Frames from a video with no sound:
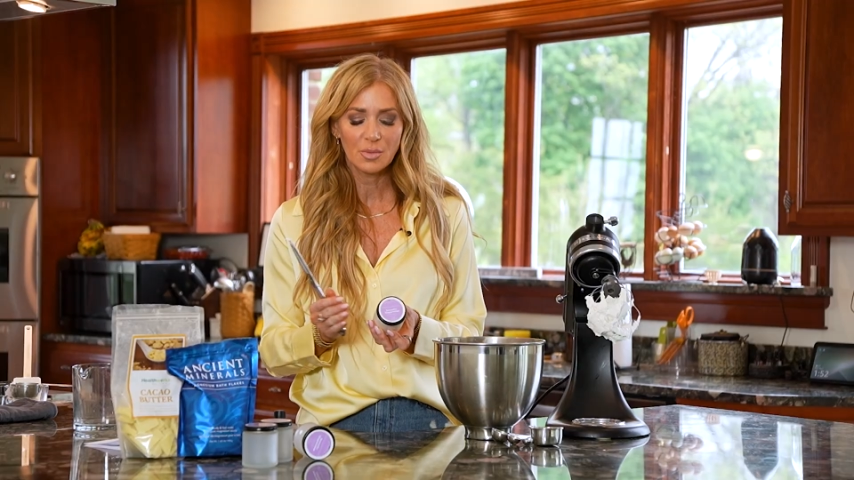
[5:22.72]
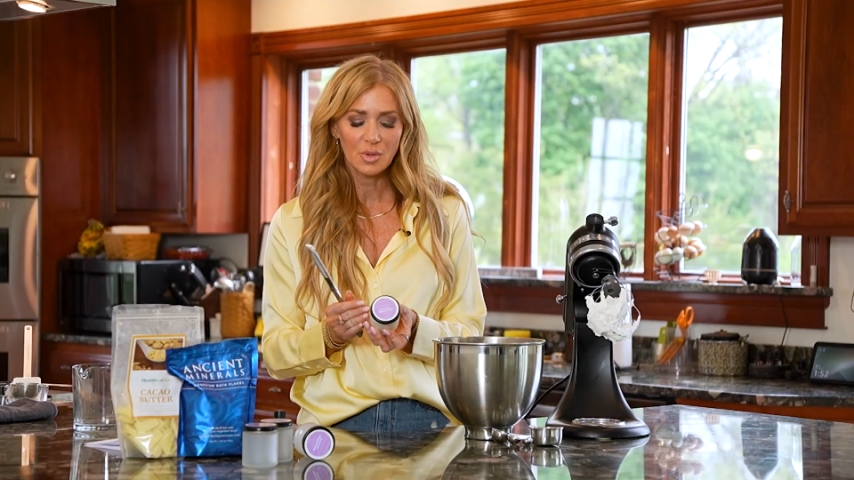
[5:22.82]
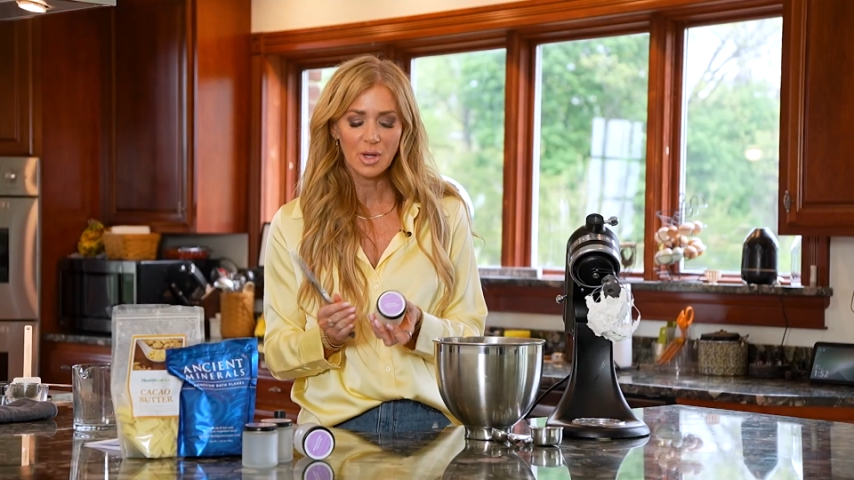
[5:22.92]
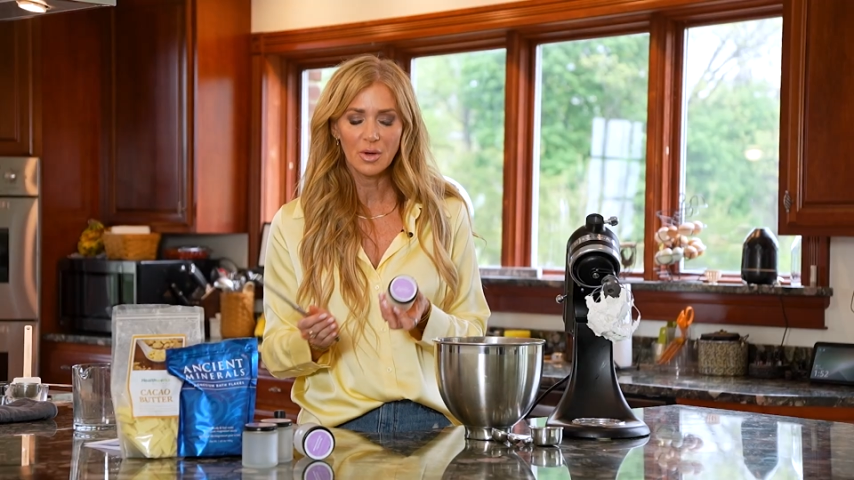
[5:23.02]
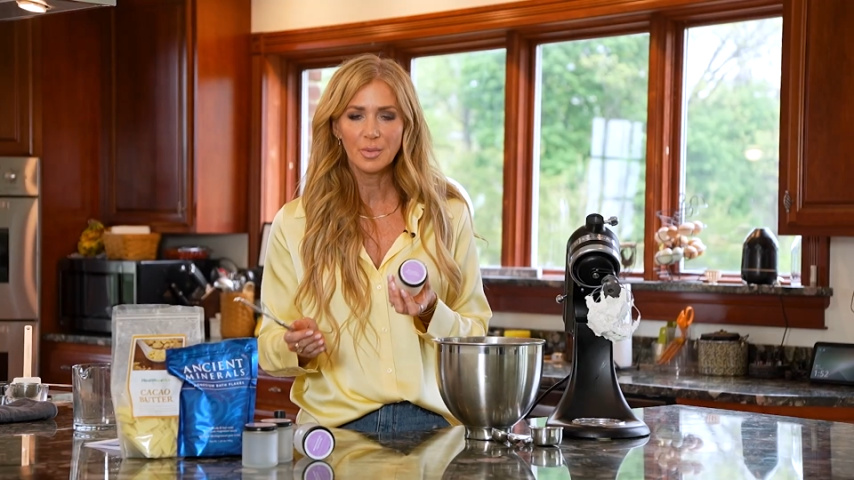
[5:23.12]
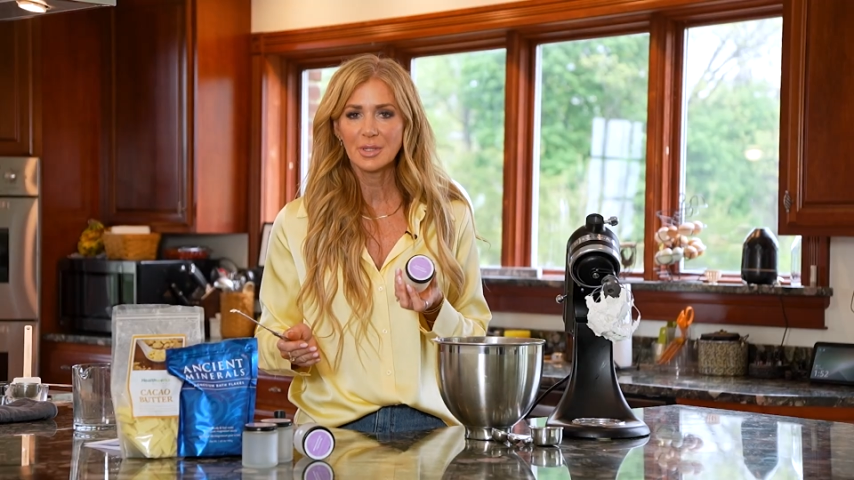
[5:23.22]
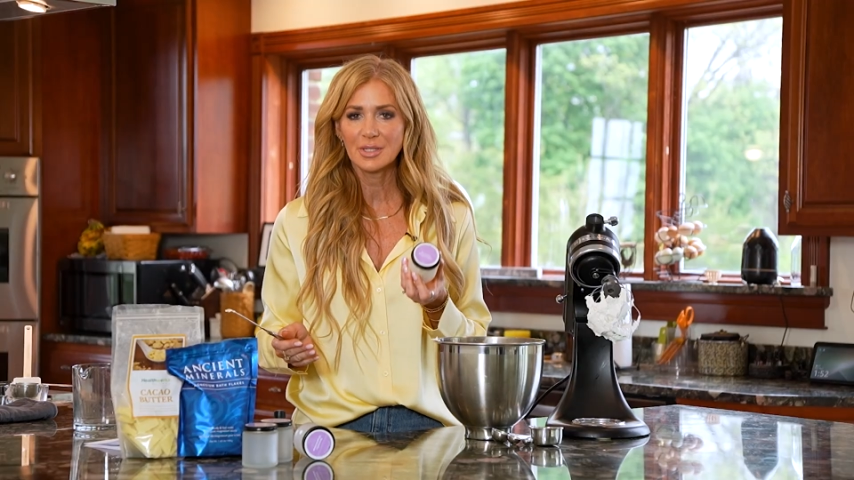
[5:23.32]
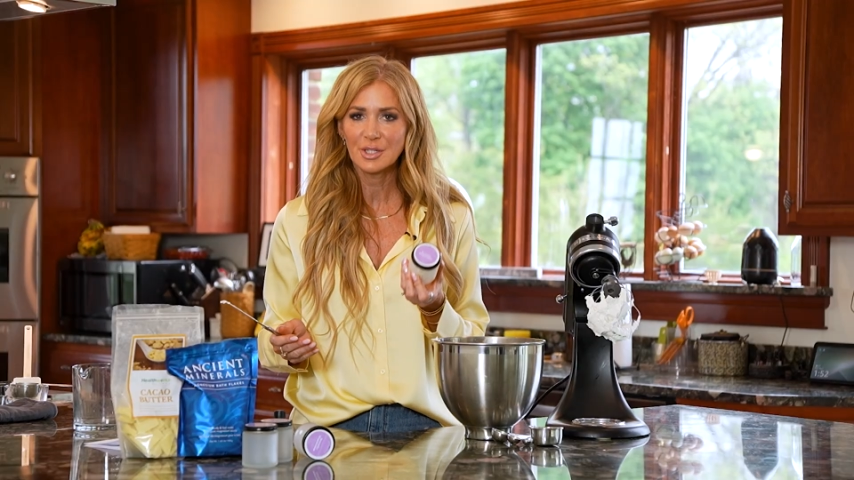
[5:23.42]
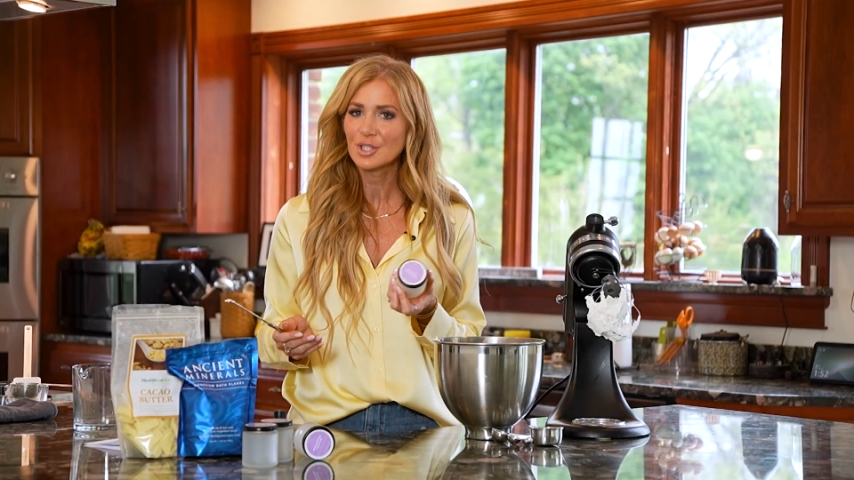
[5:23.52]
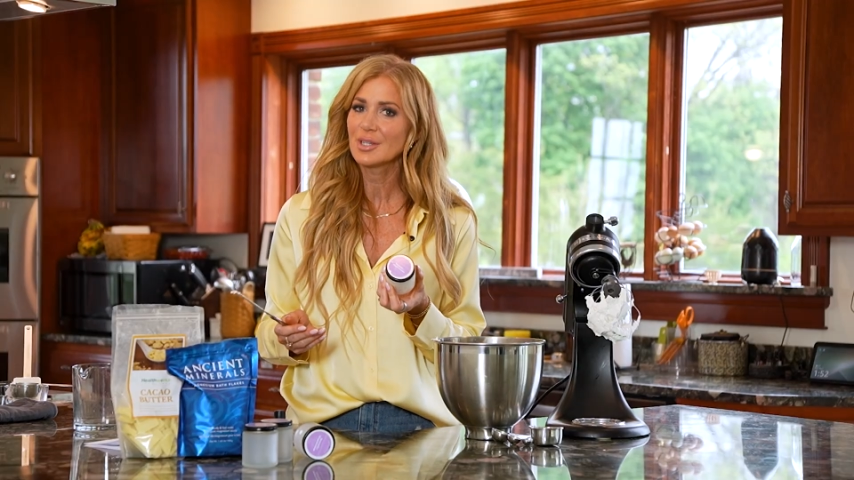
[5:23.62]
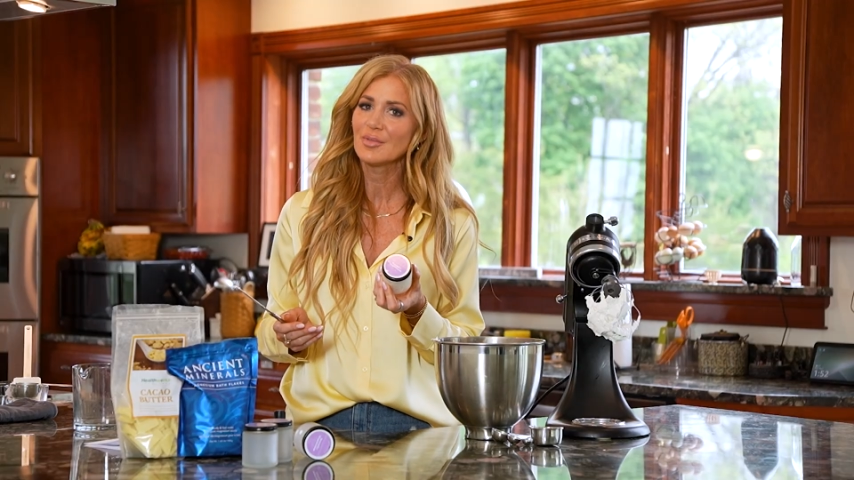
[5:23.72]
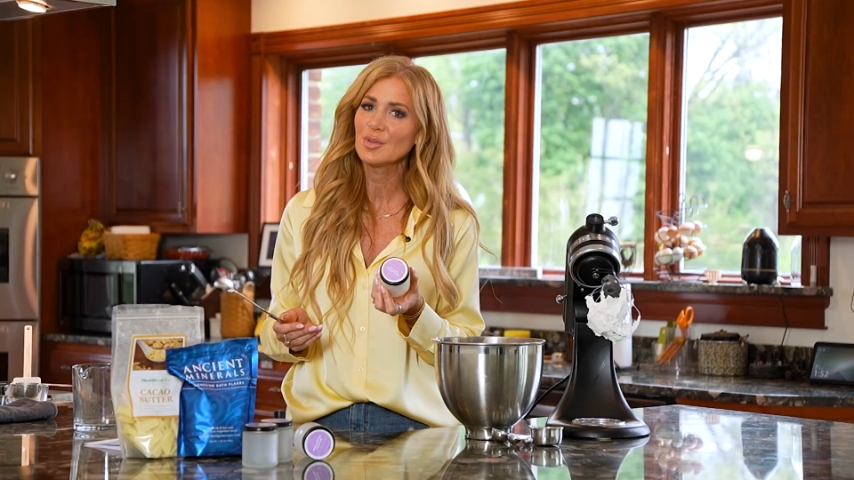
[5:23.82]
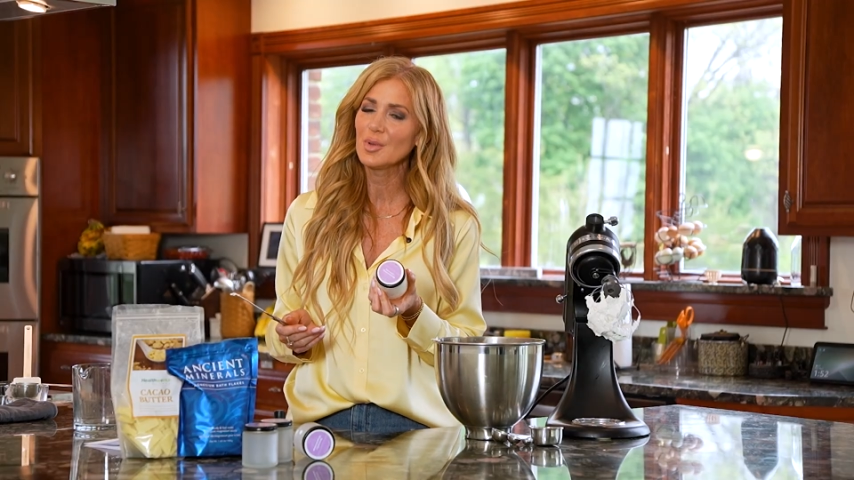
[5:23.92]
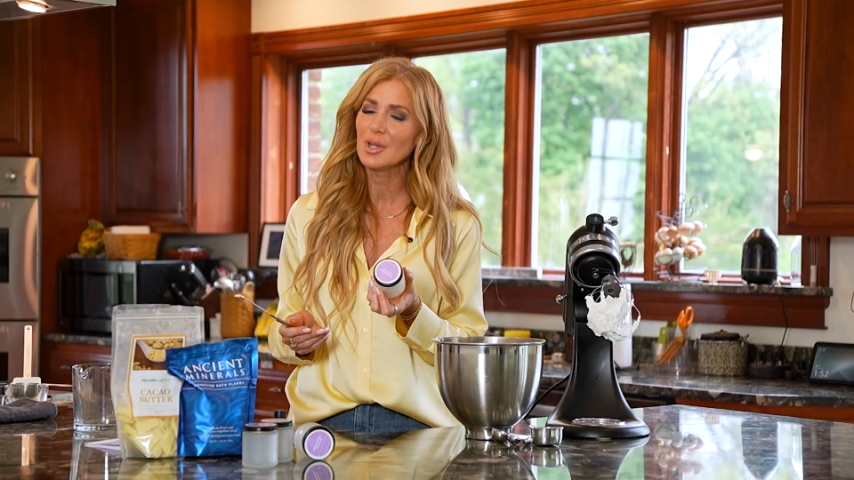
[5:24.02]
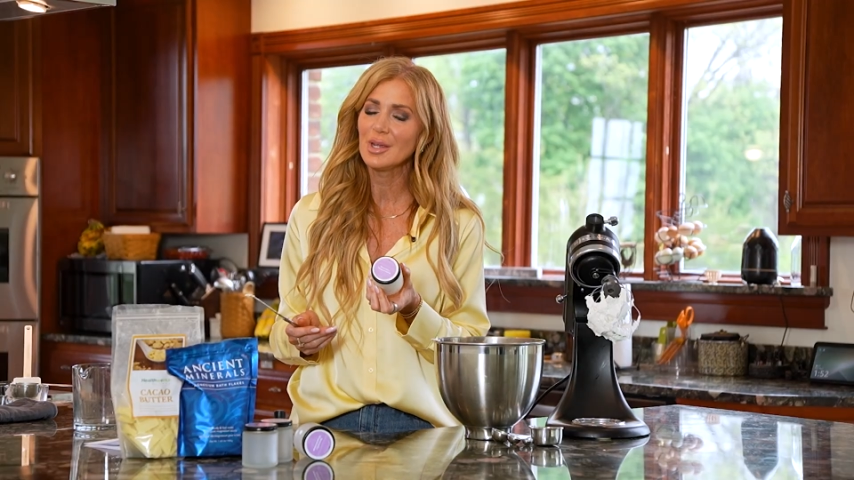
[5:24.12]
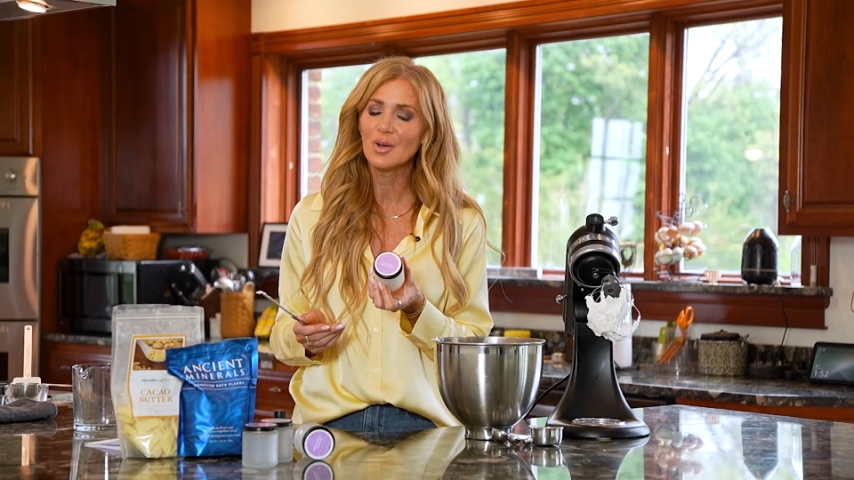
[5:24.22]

It will help. It doesn't just have to be